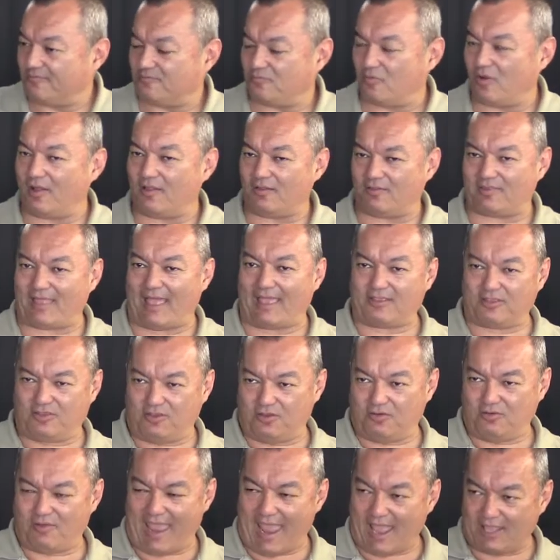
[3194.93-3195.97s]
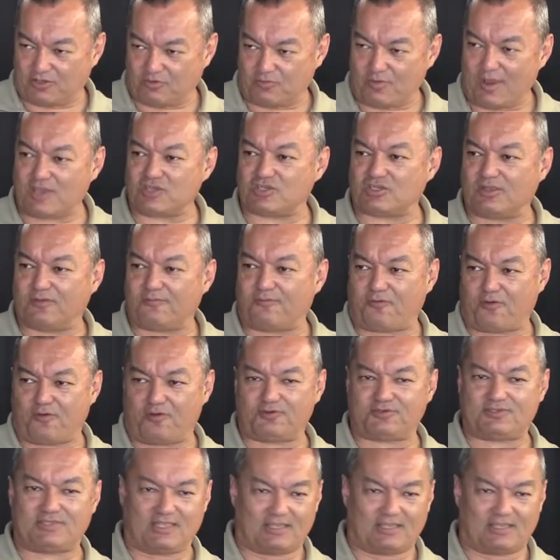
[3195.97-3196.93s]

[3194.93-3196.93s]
Well, I do adoration first,